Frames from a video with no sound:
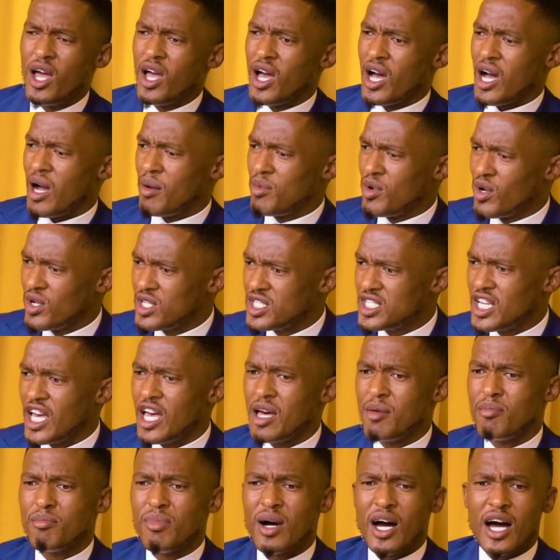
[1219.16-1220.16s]
I'm not
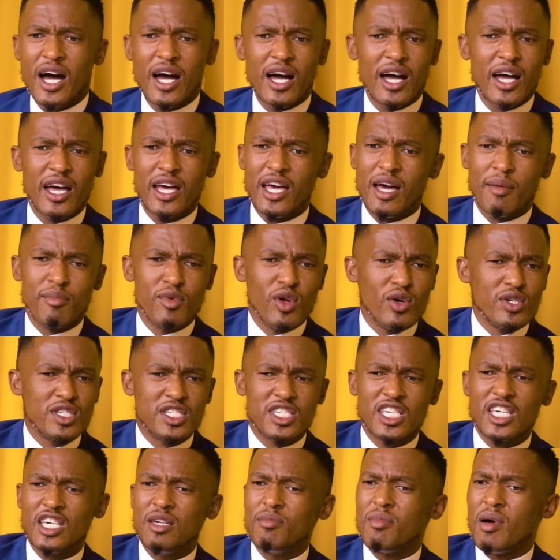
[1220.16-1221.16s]
Temba, I'm not
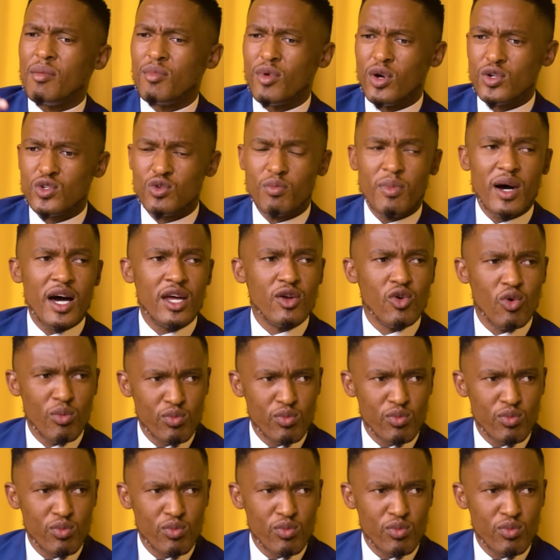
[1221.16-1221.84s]
Skeem, I'm not Uba.